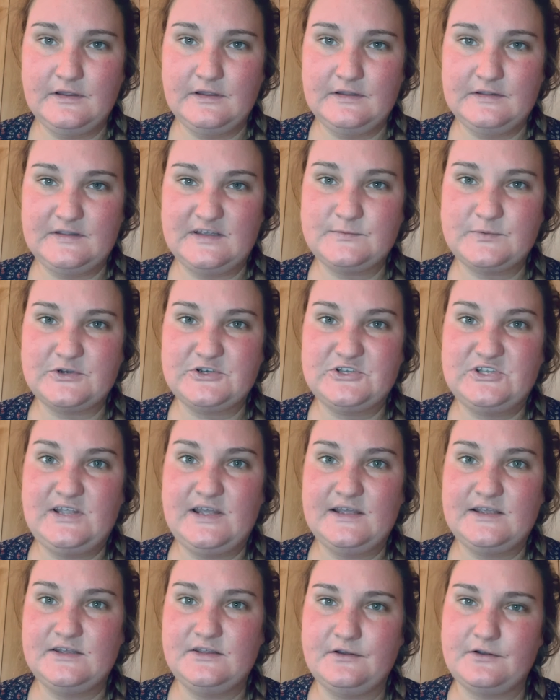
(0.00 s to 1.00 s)
This
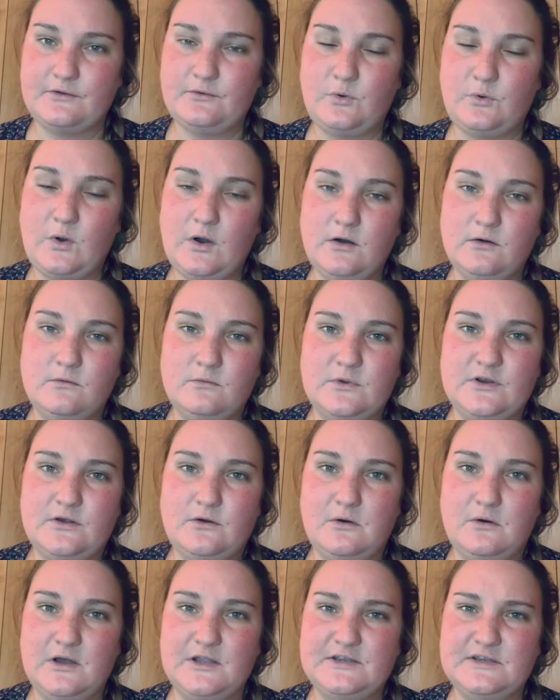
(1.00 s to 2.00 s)
particular quote would
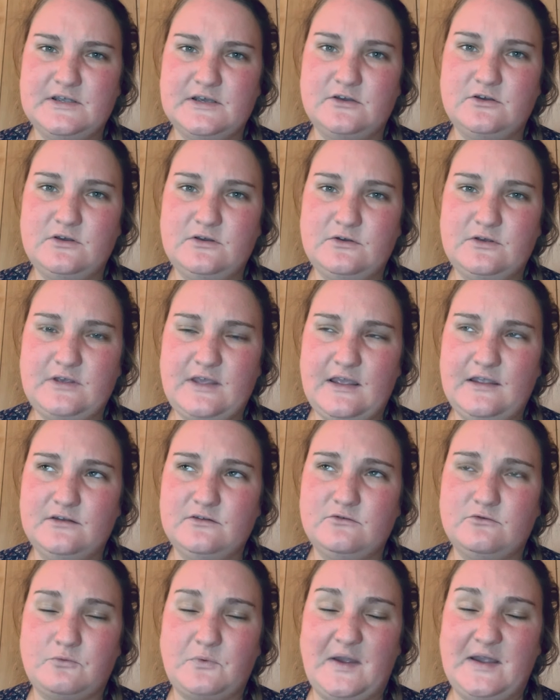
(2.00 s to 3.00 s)
go on to gain
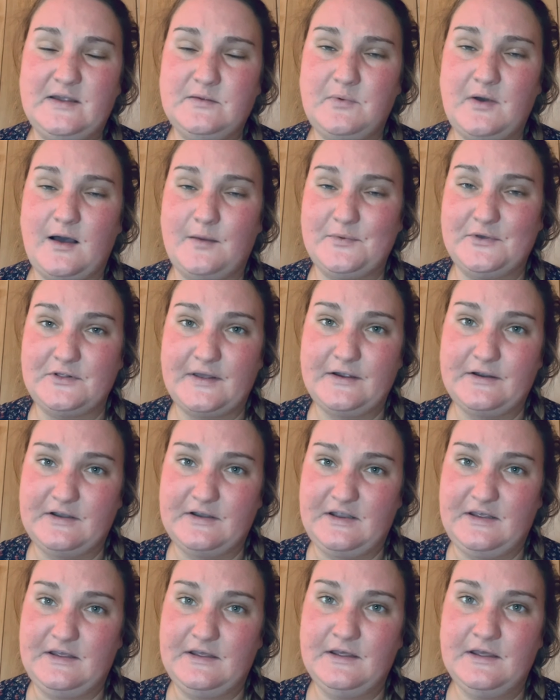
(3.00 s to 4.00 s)
great
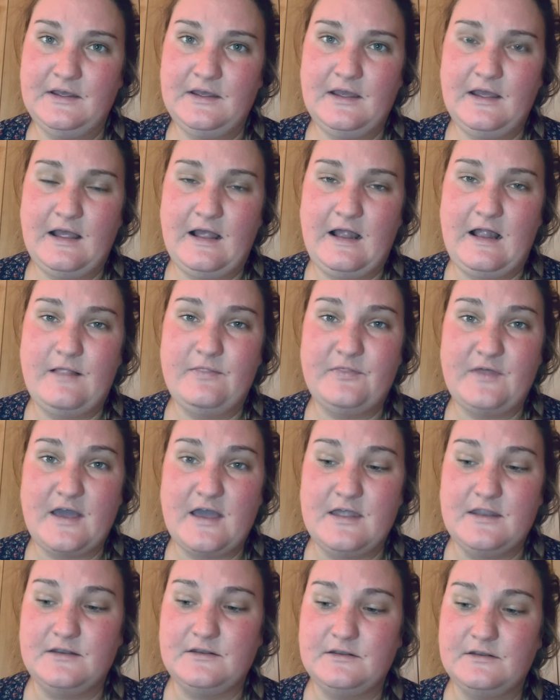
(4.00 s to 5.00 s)
popularity and
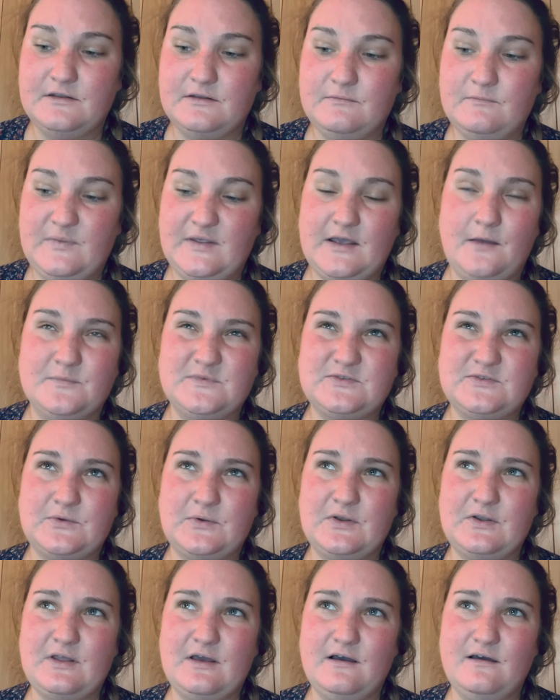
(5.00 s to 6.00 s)
then become
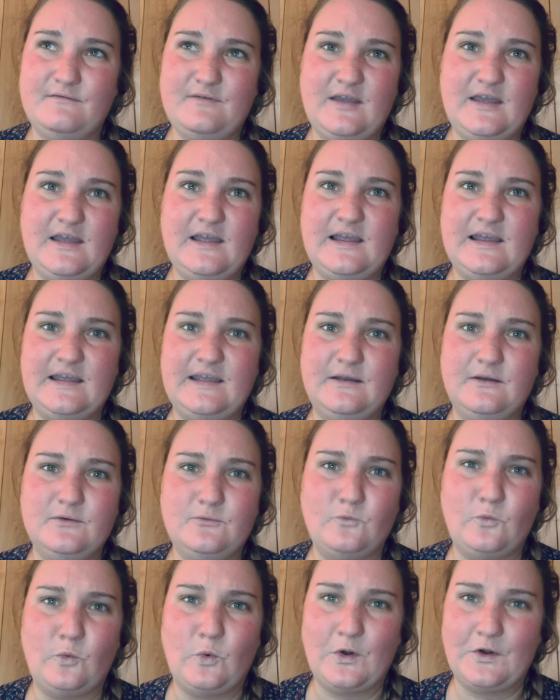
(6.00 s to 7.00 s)
sort of a
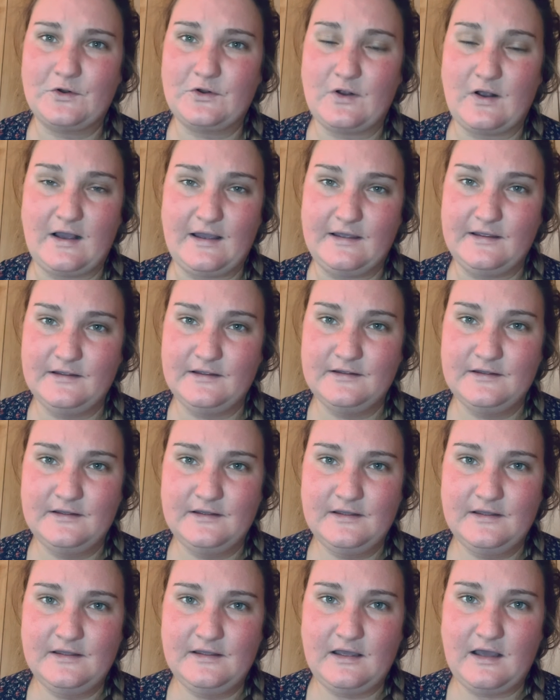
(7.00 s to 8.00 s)
war cry
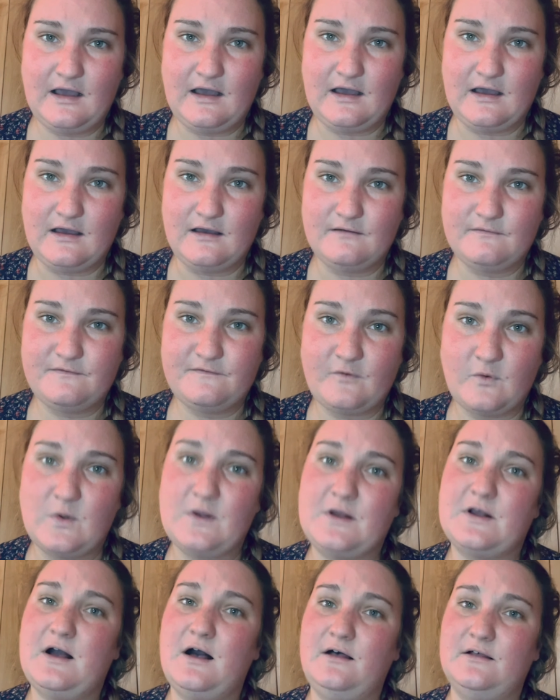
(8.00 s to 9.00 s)

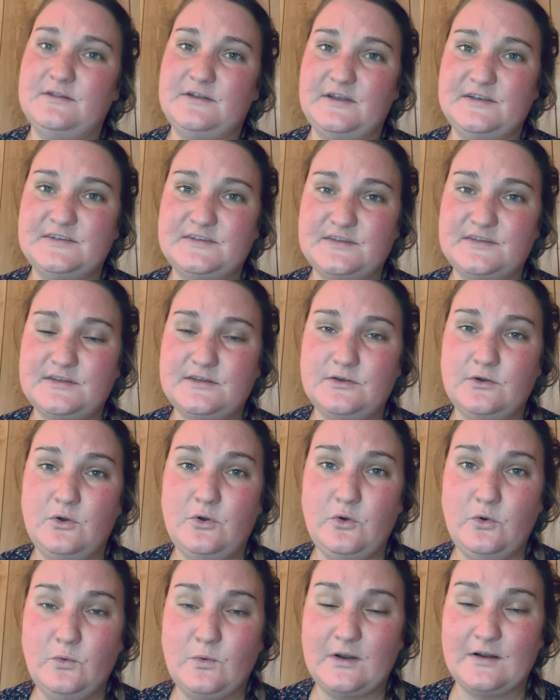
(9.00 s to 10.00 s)
for colonists
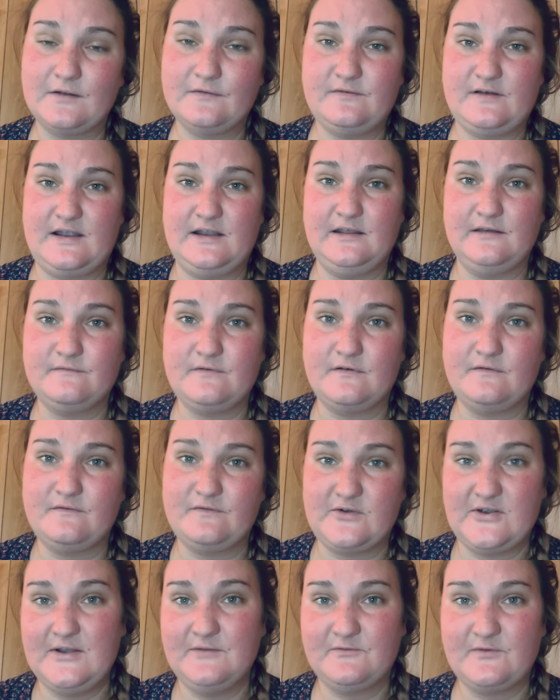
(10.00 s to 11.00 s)
who were fighting for
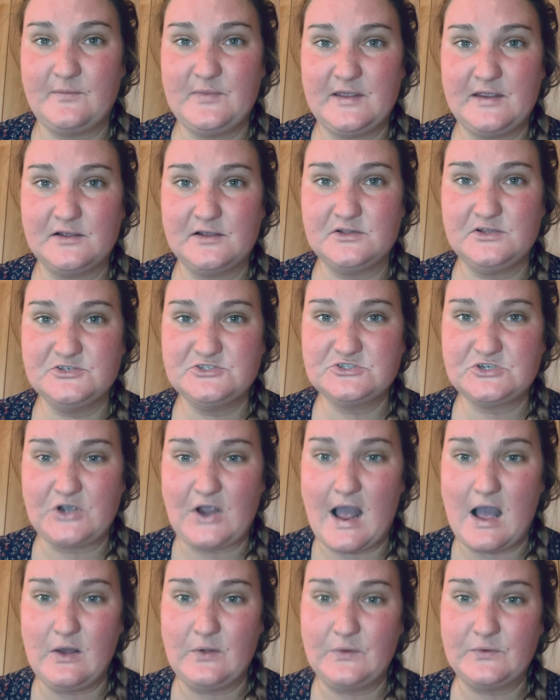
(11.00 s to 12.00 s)
freedom from the English
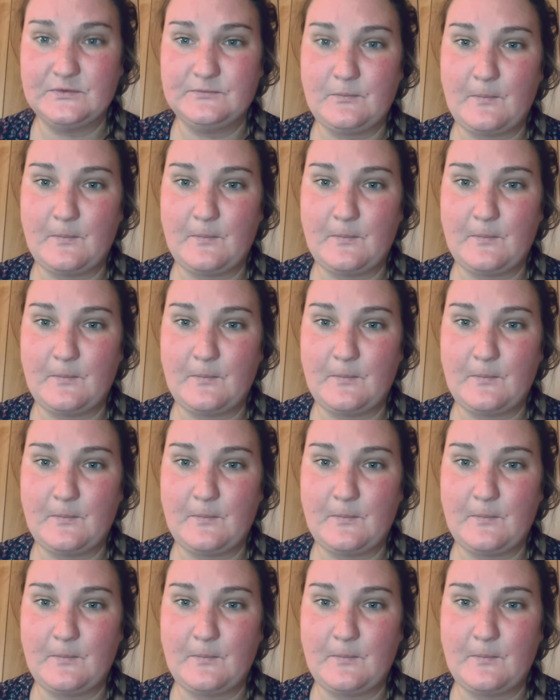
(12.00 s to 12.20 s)
crown.